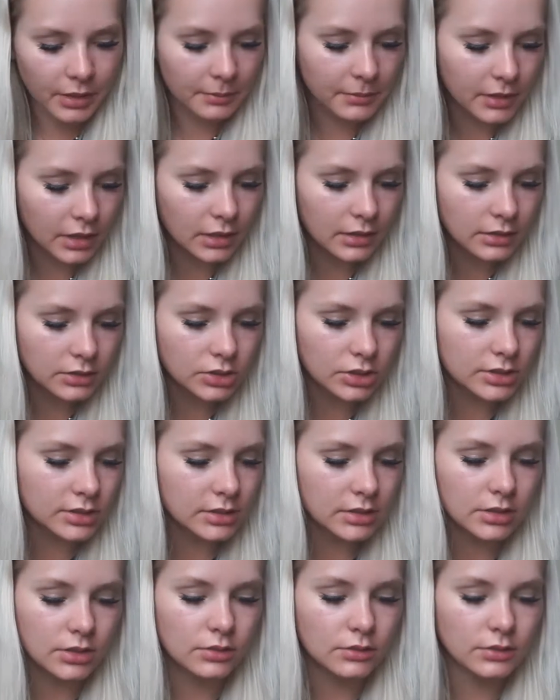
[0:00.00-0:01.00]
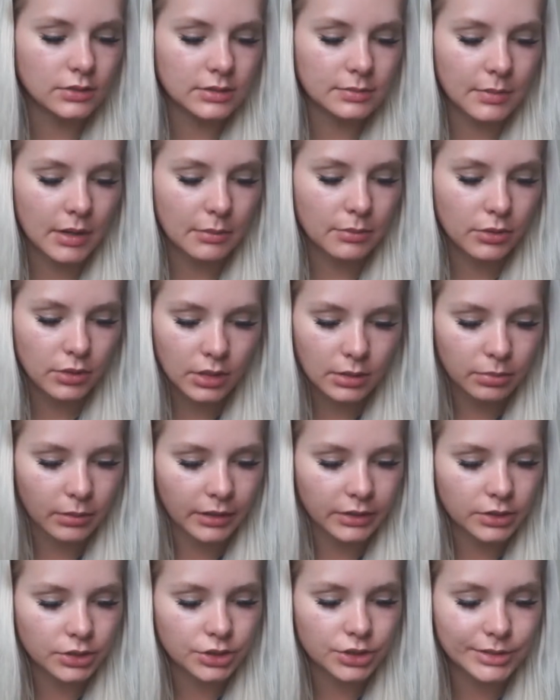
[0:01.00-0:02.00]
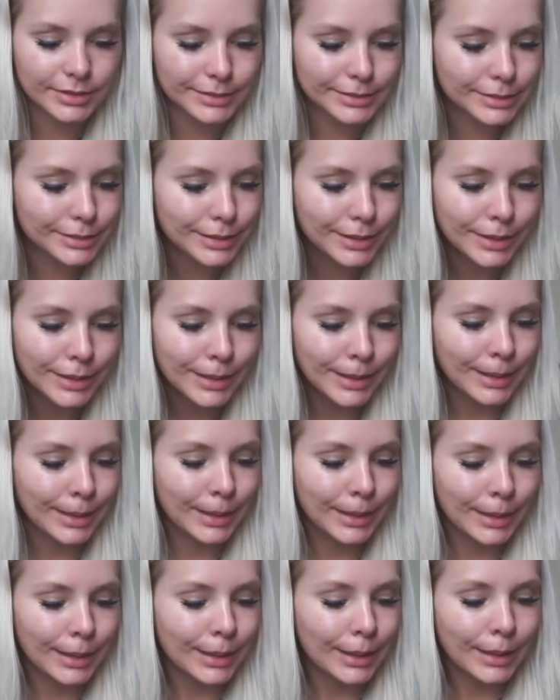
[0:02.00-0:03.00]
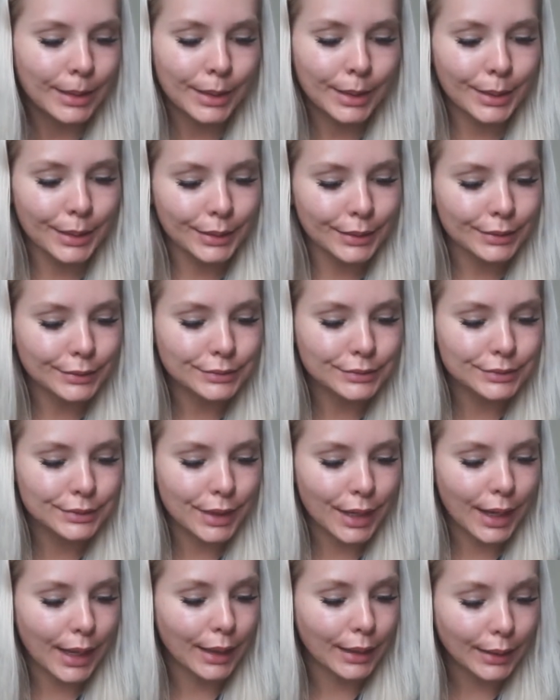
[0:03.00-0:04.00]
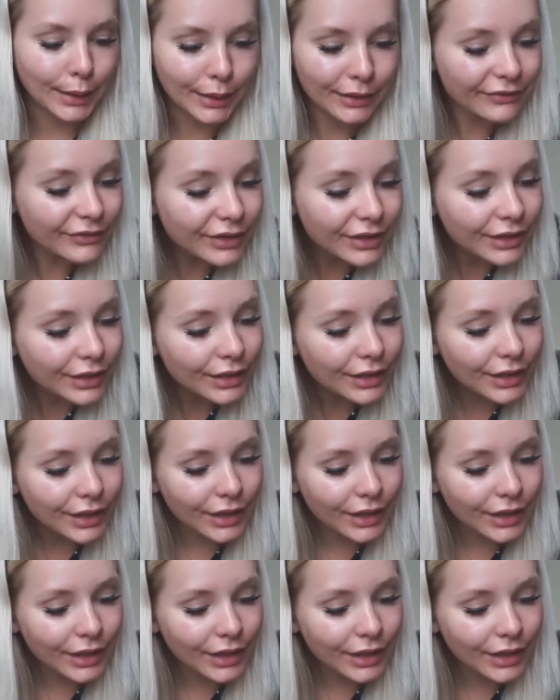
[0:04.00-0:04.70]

I'm gonna just use my beauty blender just cause I love it.